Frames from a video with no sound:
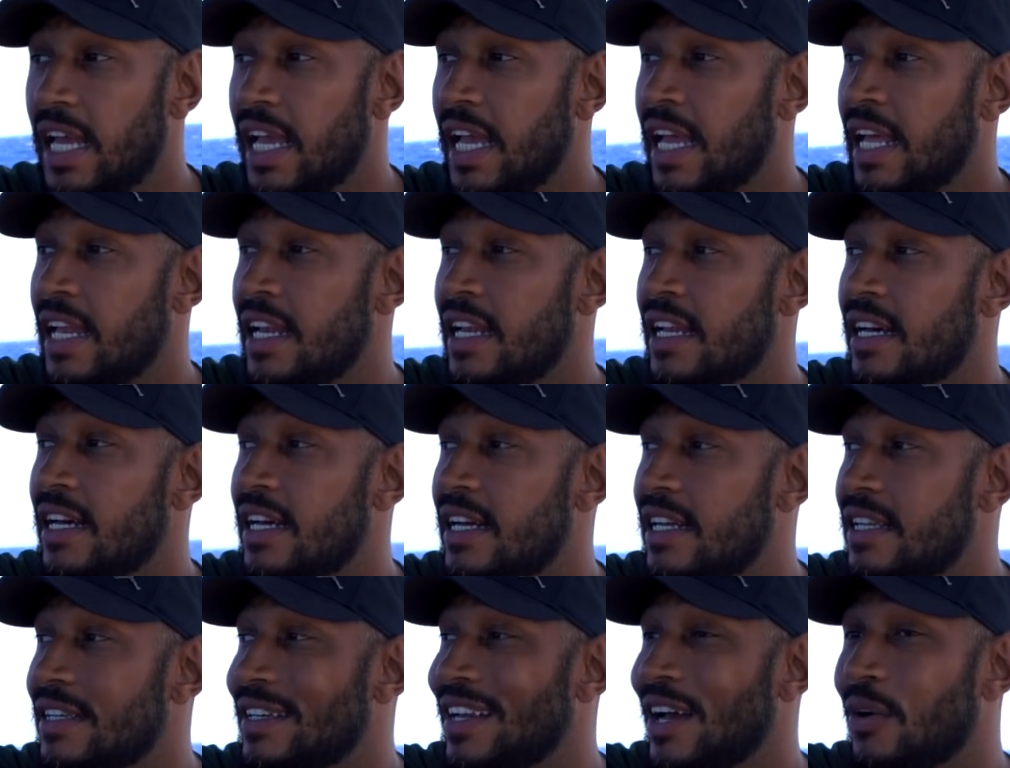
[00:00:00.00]
and
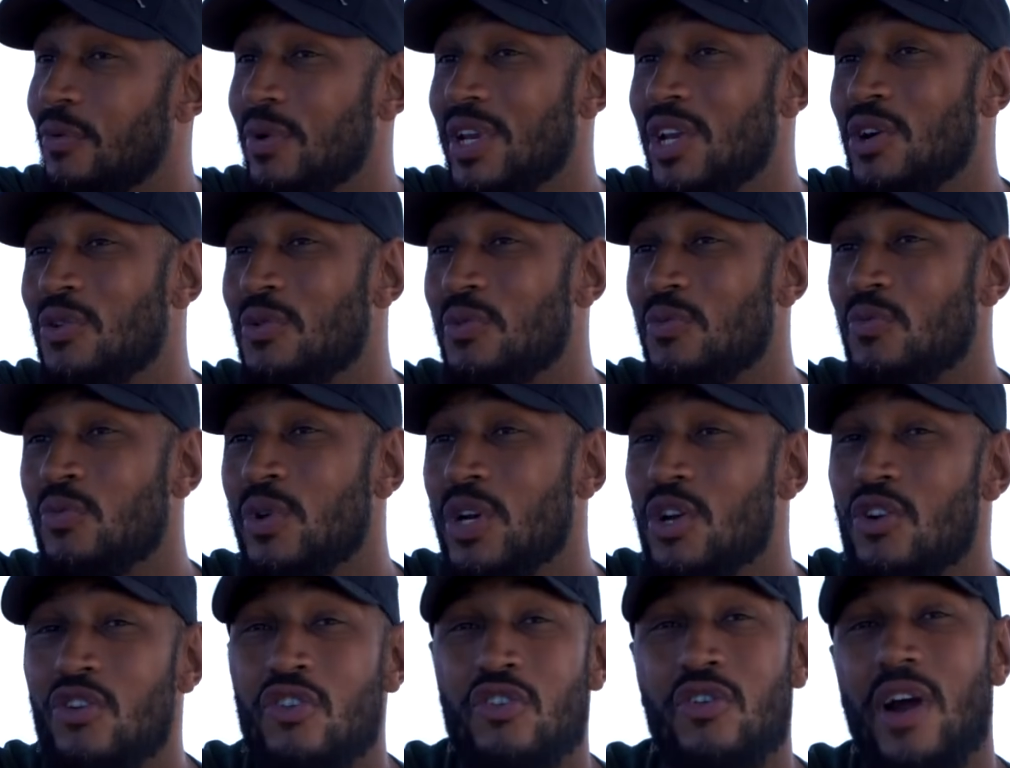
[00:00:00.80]
now we
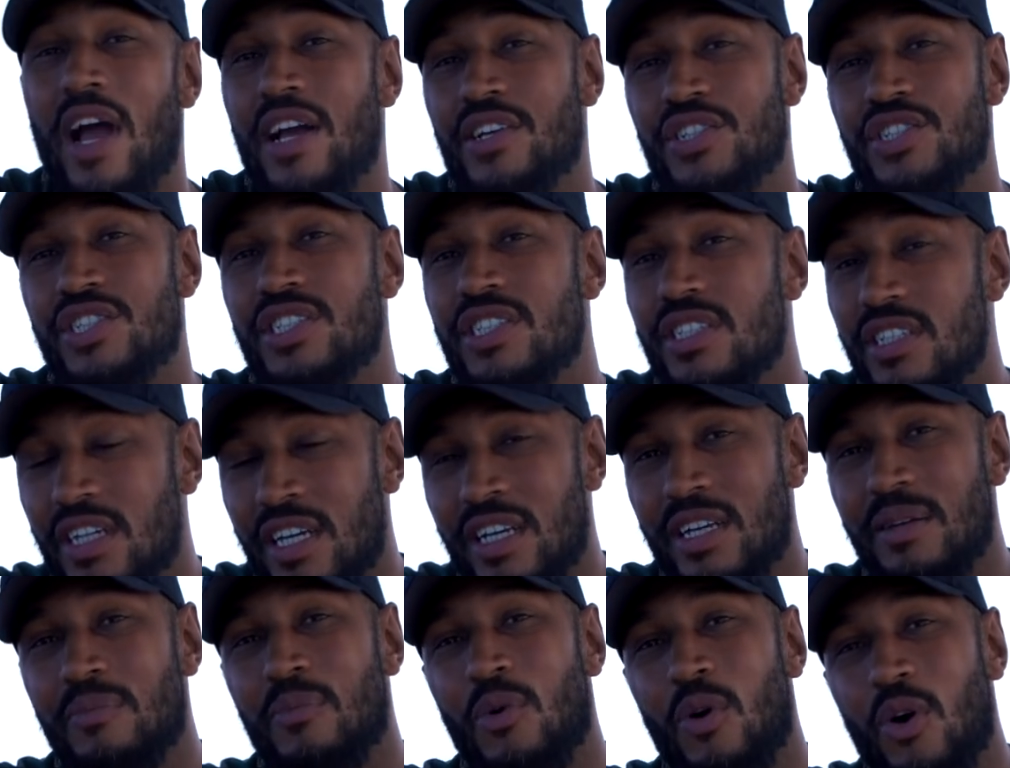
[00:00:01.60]
don't crash
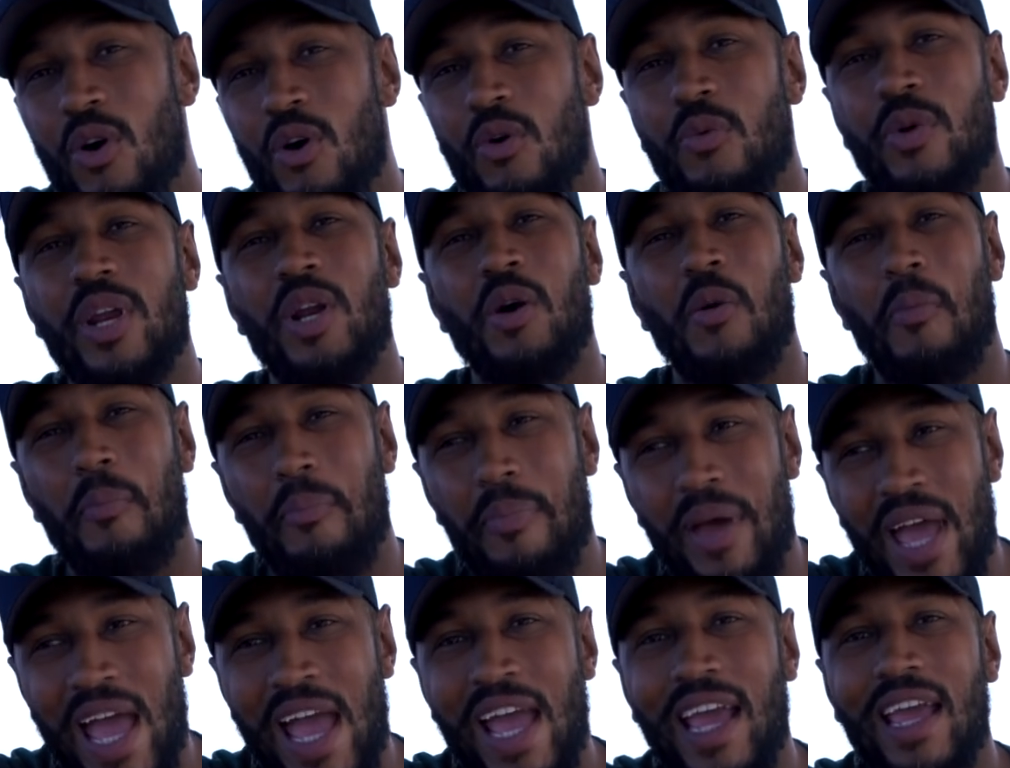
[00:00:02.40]
anymore, we
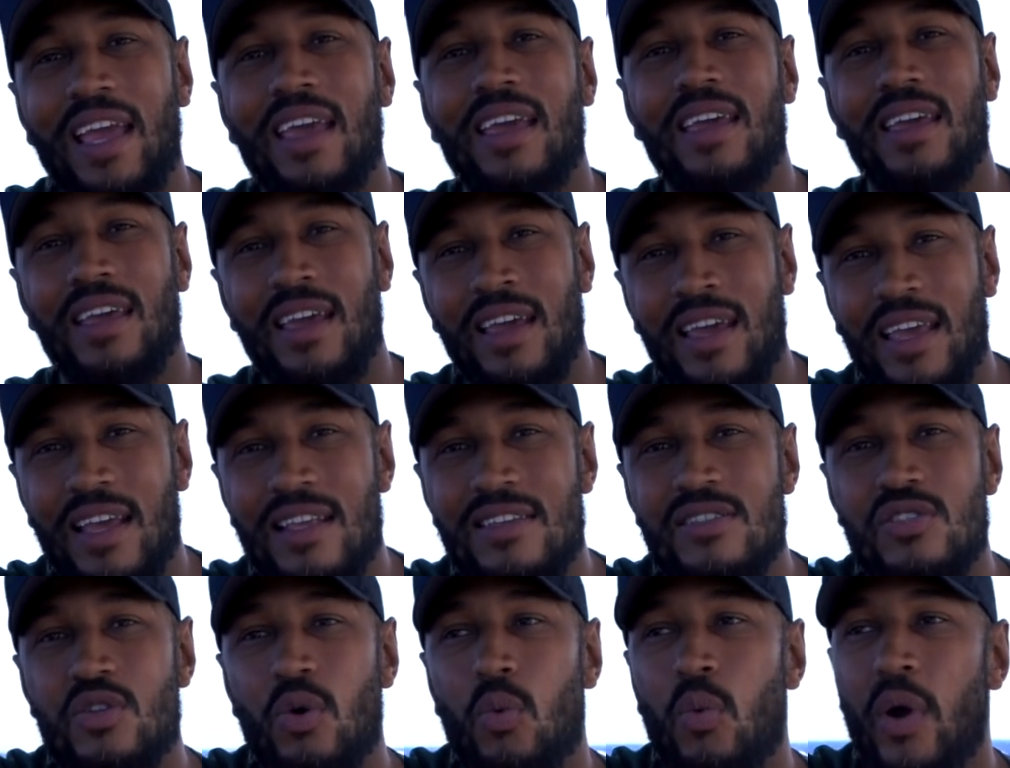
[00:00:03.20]
don't bang
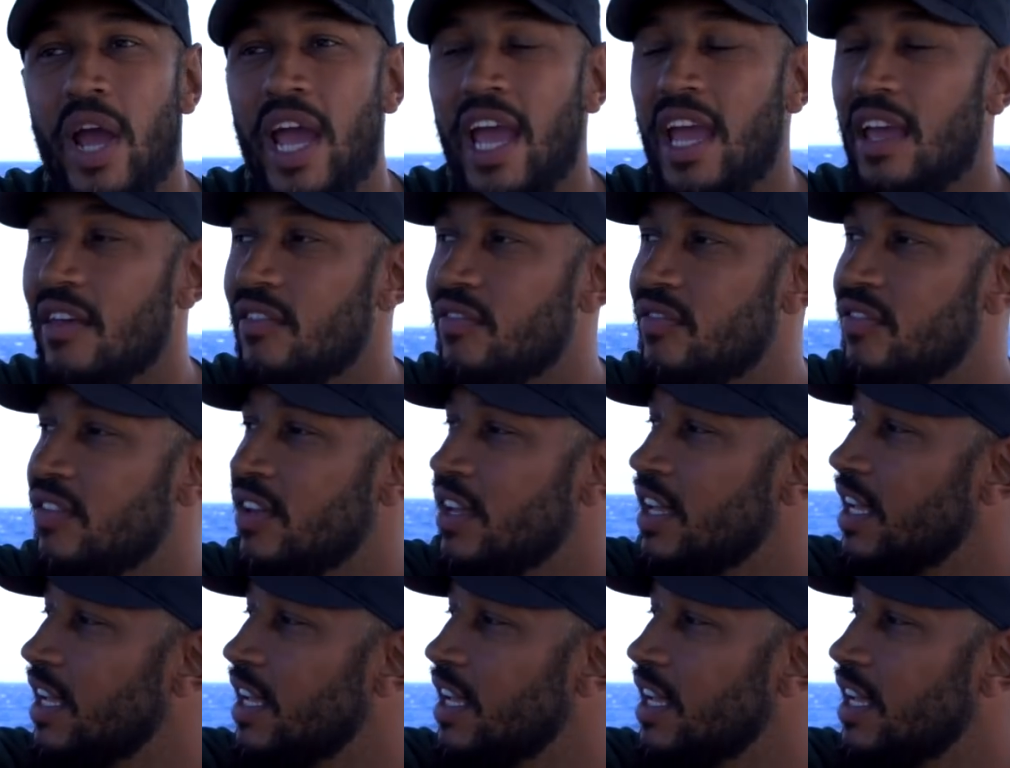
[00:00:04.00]
against the wave.